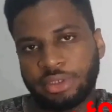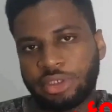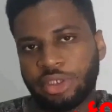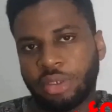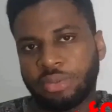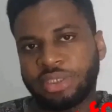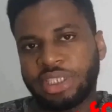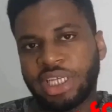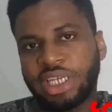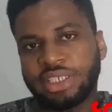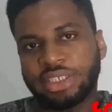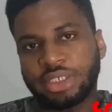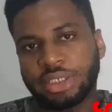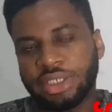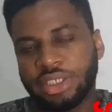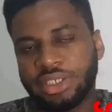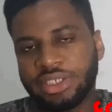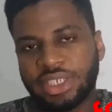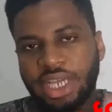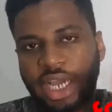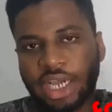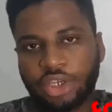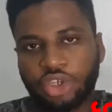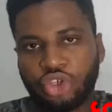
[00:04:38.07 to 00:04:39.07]

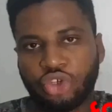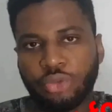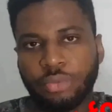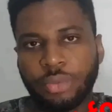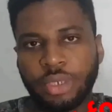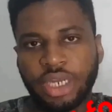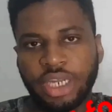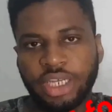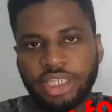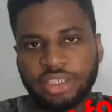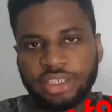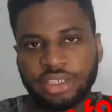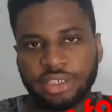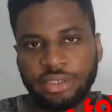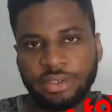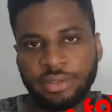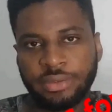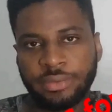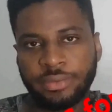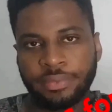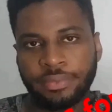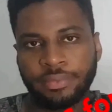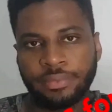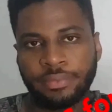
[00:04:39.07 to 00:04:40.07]
substance is
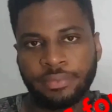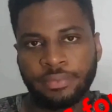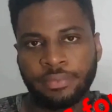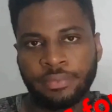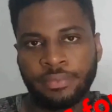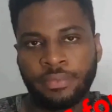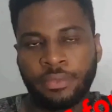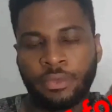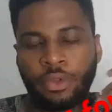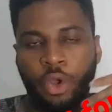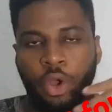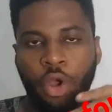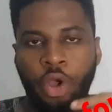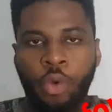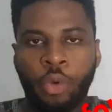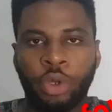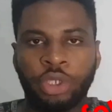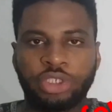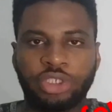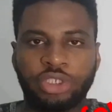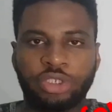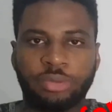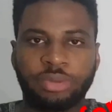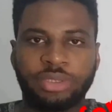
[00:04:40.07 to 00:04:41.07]
accumulating
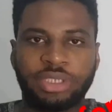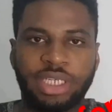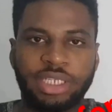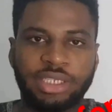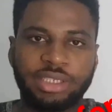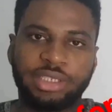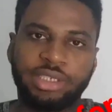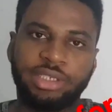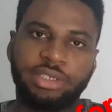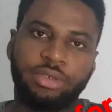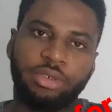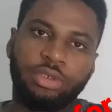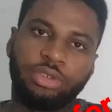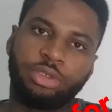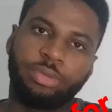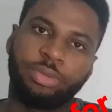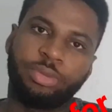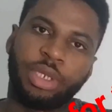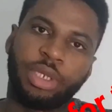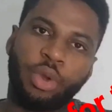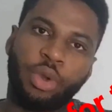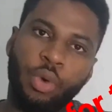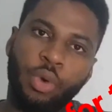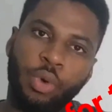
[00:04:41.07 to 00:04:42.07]
or what substance is going
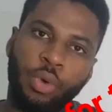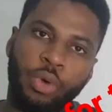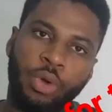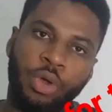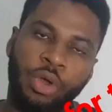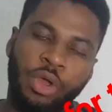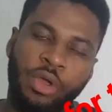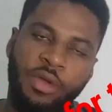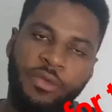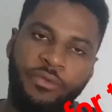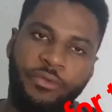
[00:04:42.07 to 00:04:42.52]
to be low.